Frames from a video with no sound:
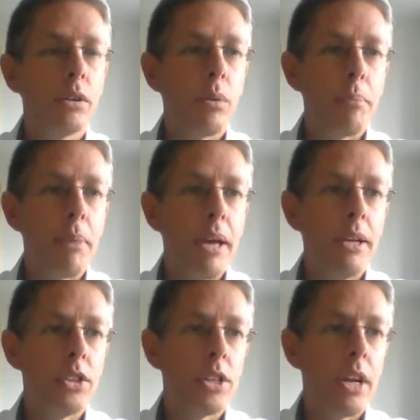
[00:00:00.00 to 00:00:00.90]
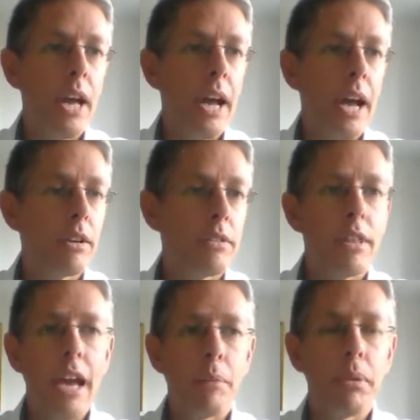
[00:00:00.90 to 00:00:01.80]
web page and go to the
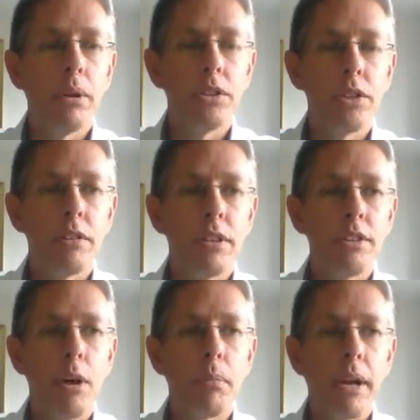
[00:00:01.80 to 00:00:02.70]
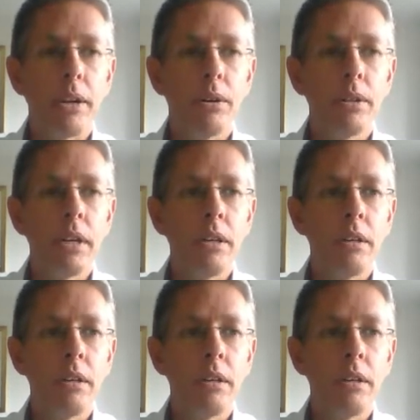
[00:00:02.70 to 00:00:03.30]
app launcher in the top right corner,